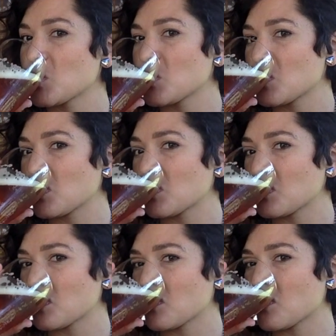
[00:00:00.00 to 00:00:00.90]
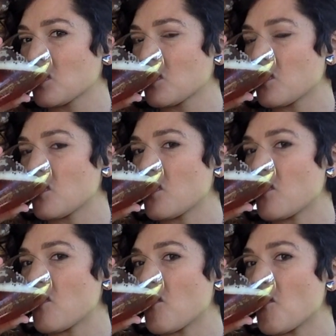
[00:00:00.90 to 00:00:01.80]

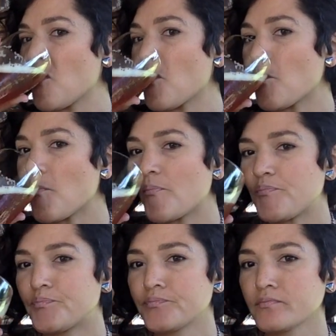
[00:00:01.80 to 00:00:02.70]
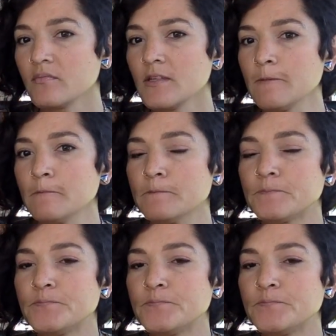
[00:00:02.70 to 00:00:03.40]
(silence)